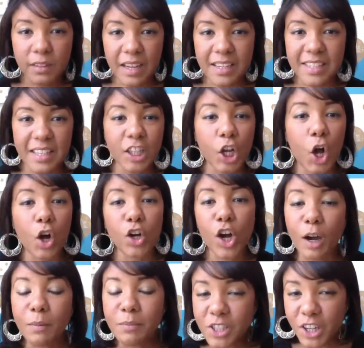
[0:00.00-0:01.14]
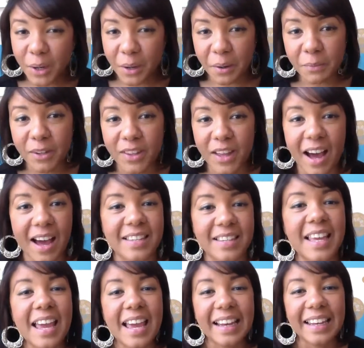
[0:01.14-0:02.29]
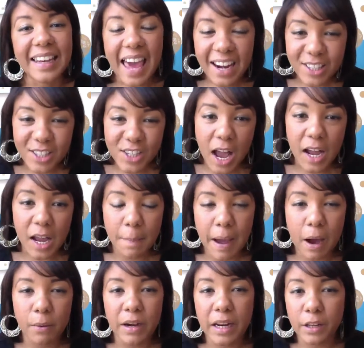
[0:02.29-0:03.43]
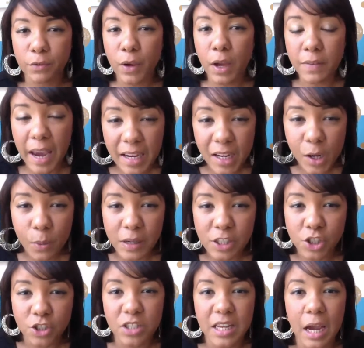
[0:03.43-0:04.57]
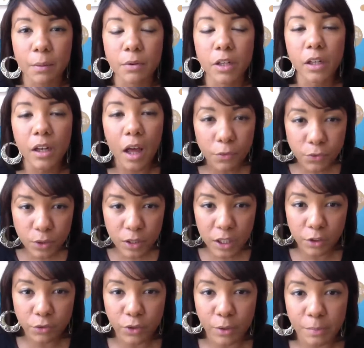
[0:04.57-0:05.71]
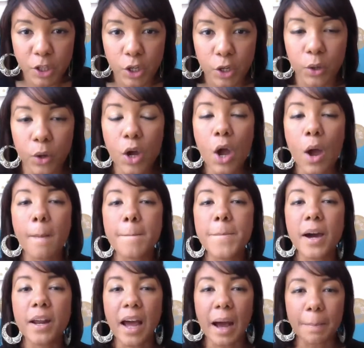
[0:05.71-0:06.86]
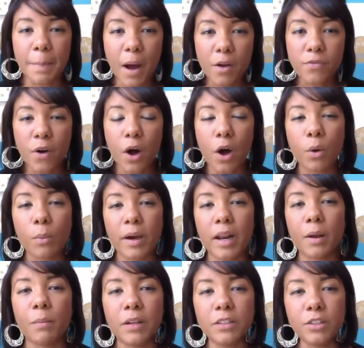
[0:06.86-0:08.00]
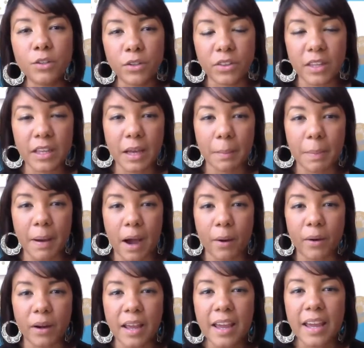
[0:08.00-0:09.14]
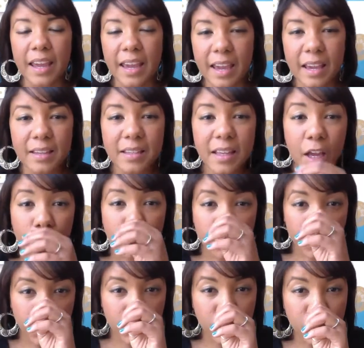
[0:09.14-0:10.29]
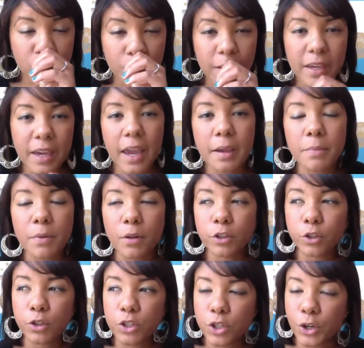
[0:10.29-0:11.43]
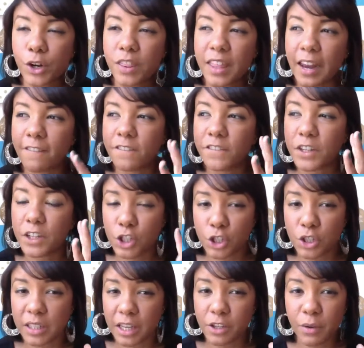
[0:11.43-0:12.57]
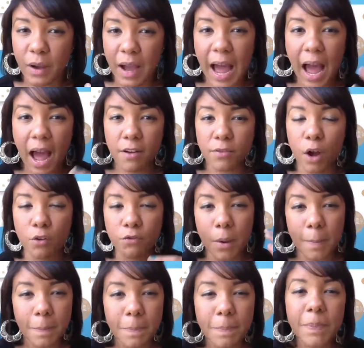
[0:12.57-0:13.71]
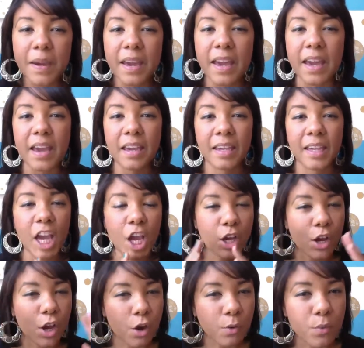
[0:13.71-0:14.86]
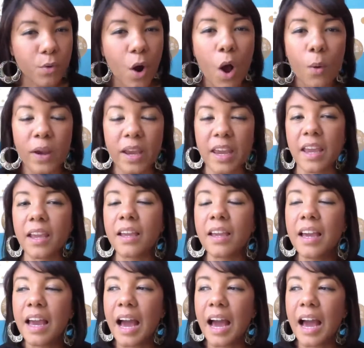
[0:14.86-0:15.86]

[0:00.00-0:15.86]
set the goal, come share it with us. Let us talk about it. If you have any questions, I would love to hear from you. But above all, what I want you to think about is for you to be able to turn that vision that you have of a big, growing